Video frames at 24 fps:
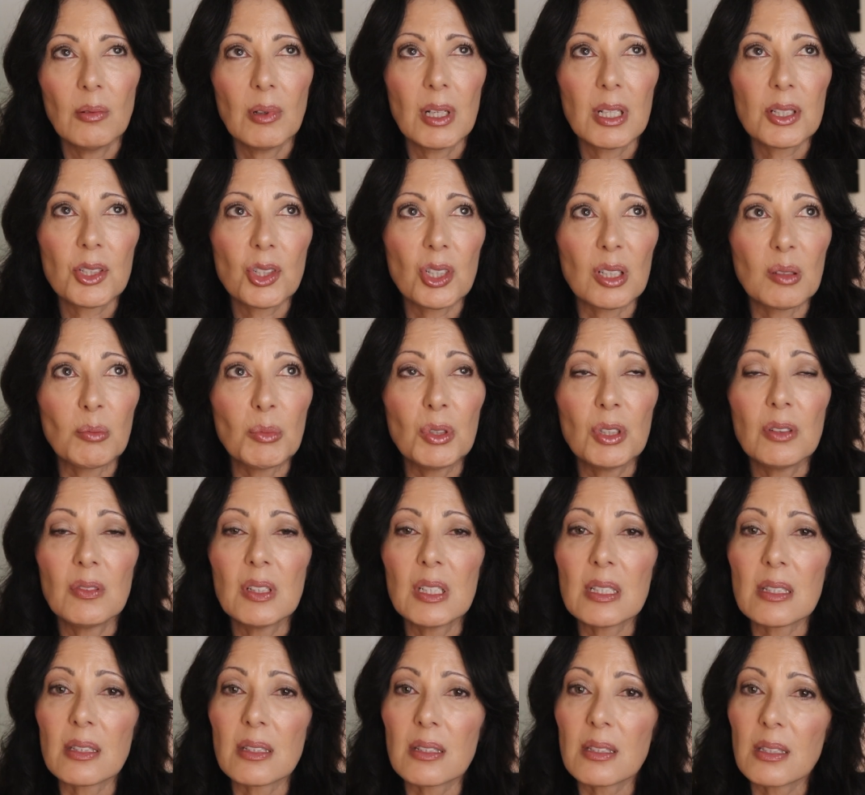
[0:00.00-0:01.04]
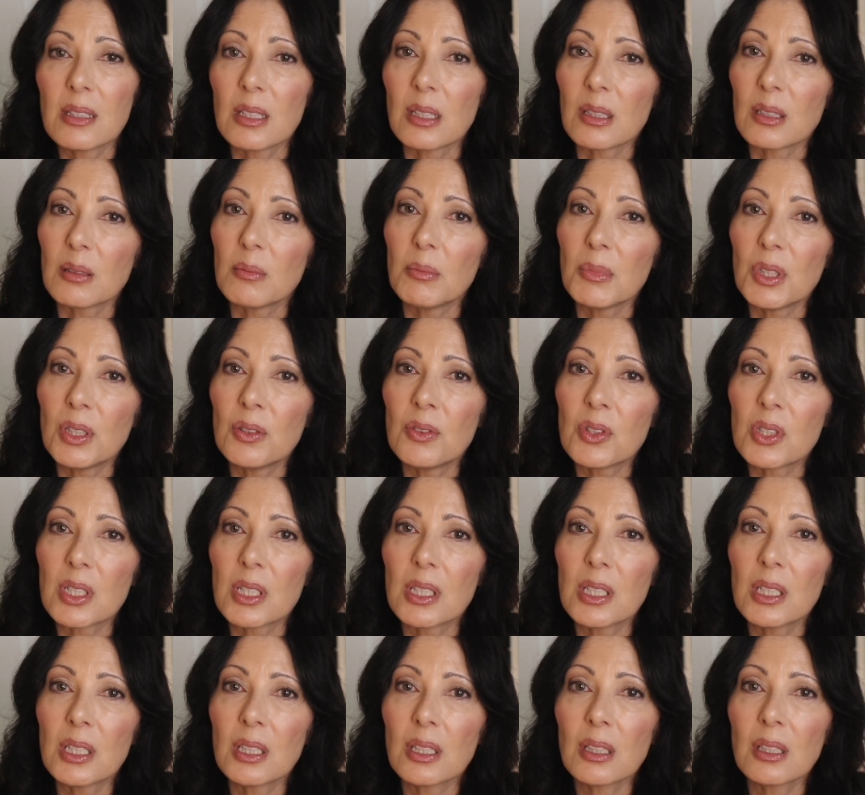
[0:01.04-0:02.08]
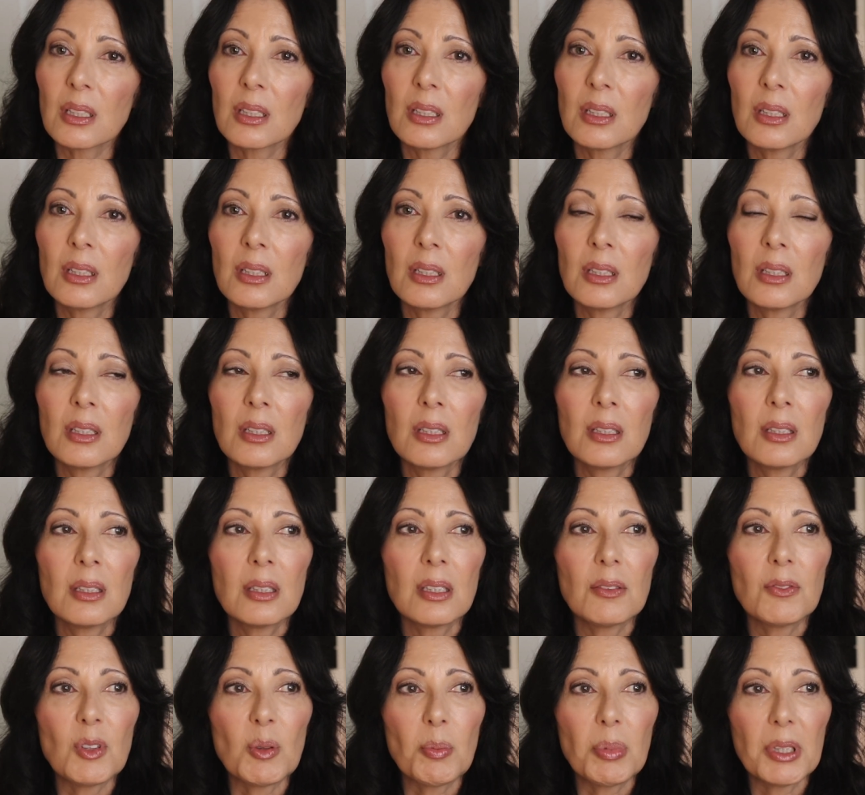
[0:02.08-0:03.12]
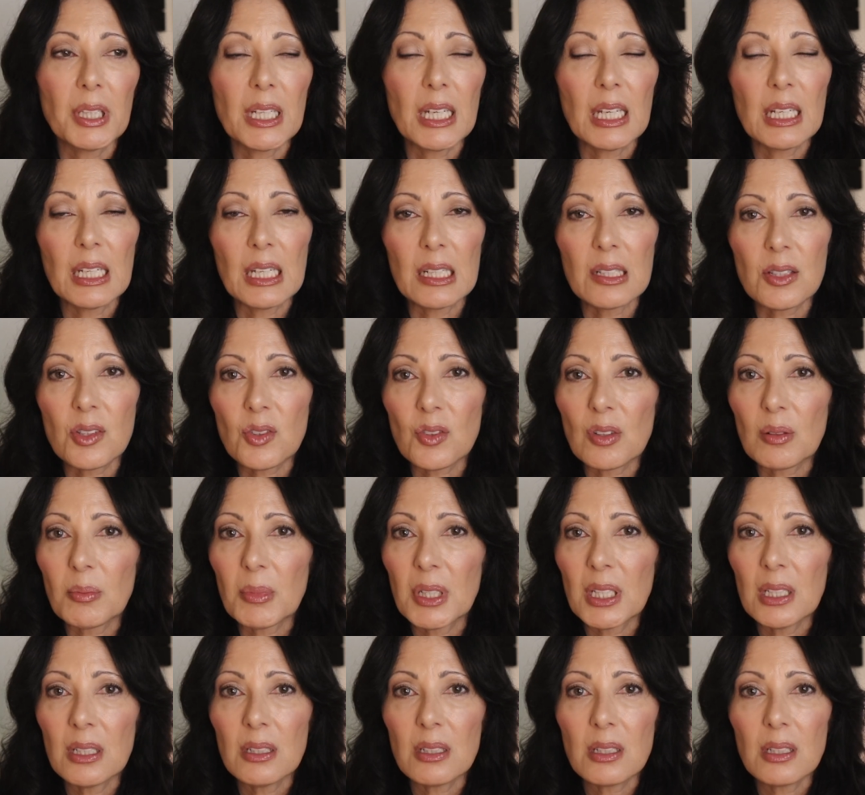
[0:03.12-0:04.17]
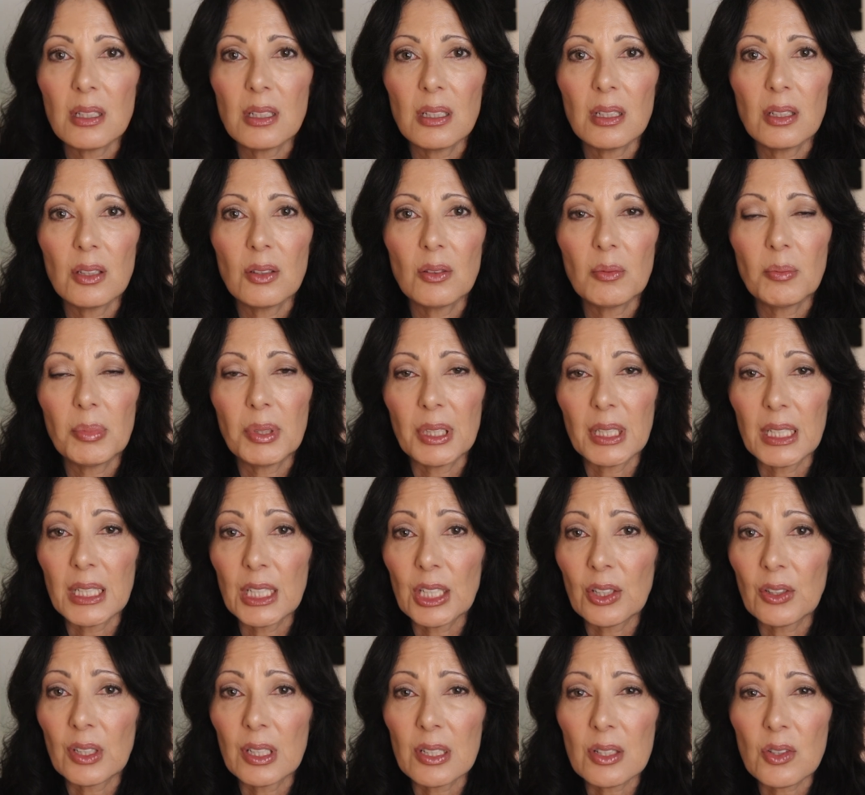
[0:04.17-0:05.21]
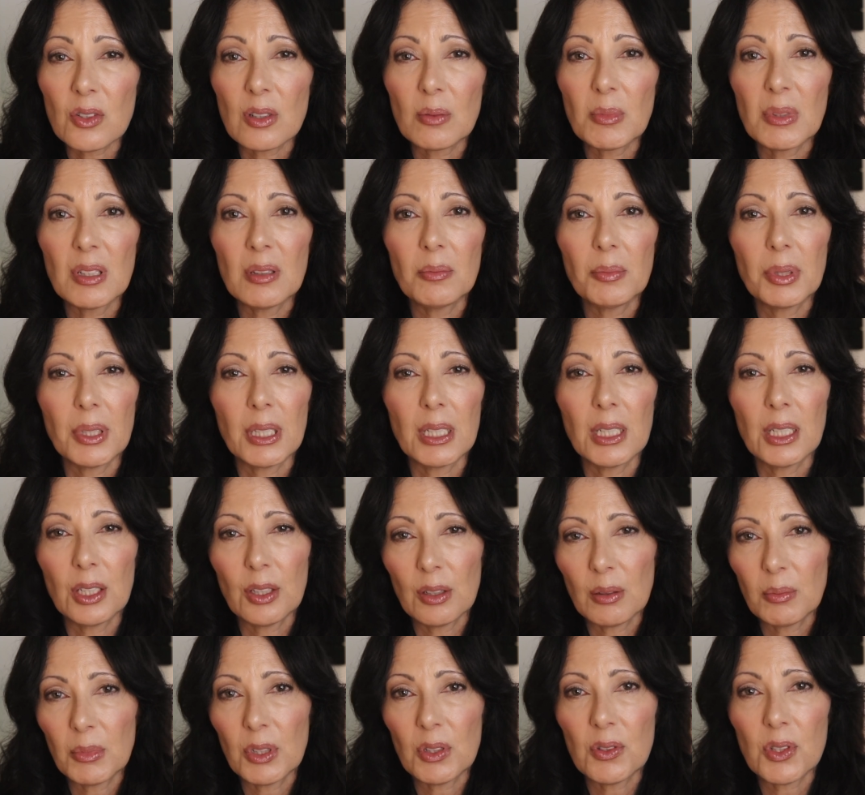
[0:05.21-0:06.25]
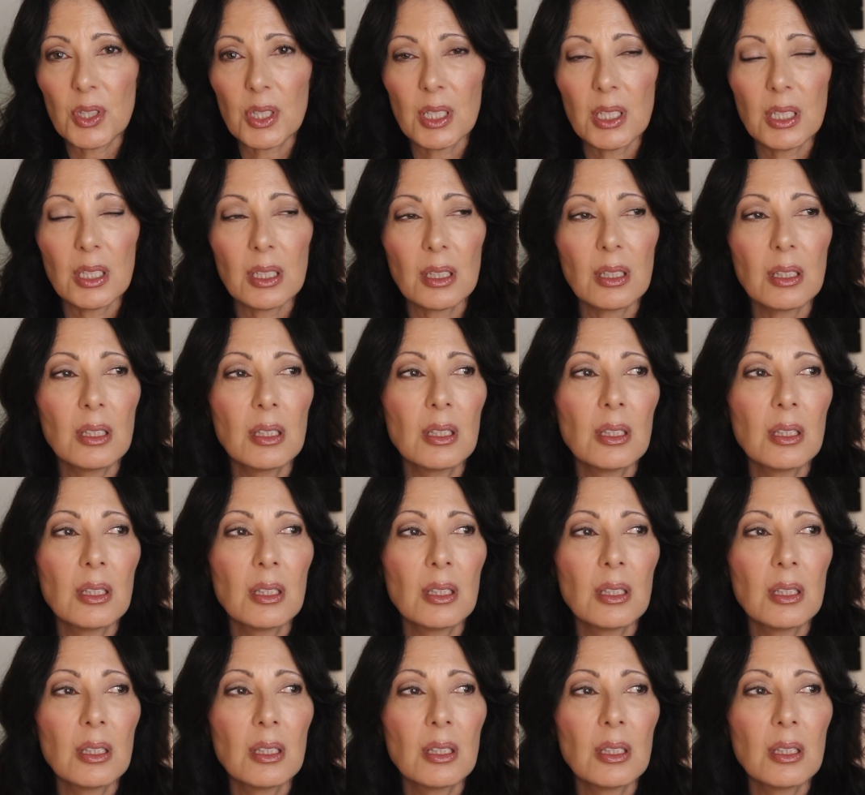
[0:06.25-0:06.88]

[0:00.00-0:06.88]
watching movies, listening to music. If you play an instrument, playing your instrument, playing your music.